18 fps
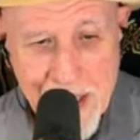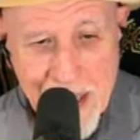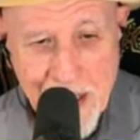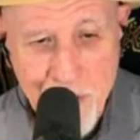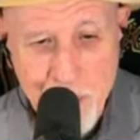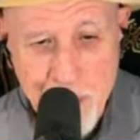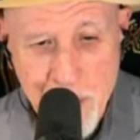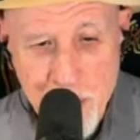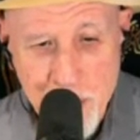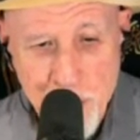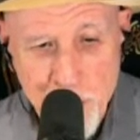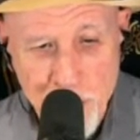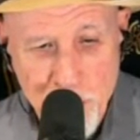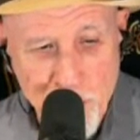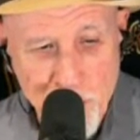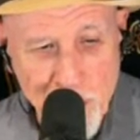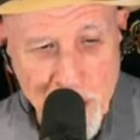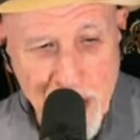has been
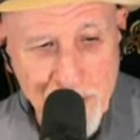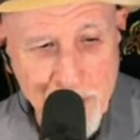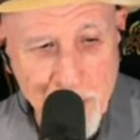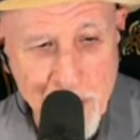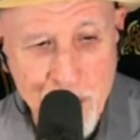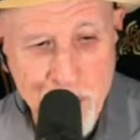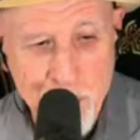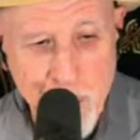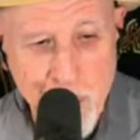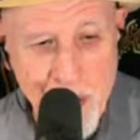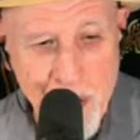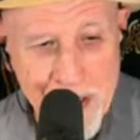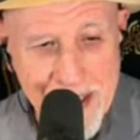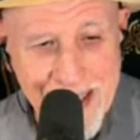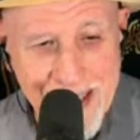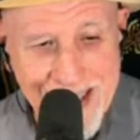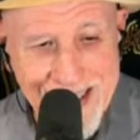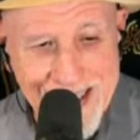crucified for his
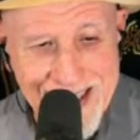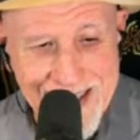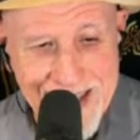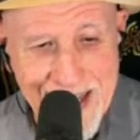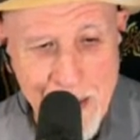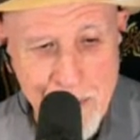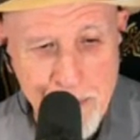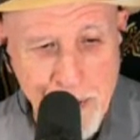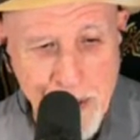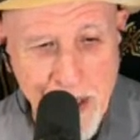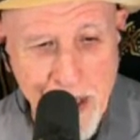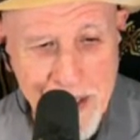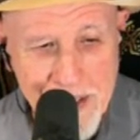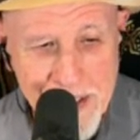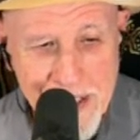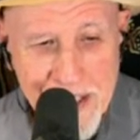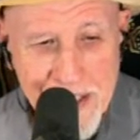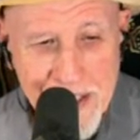part in a kidnap
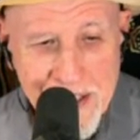plot.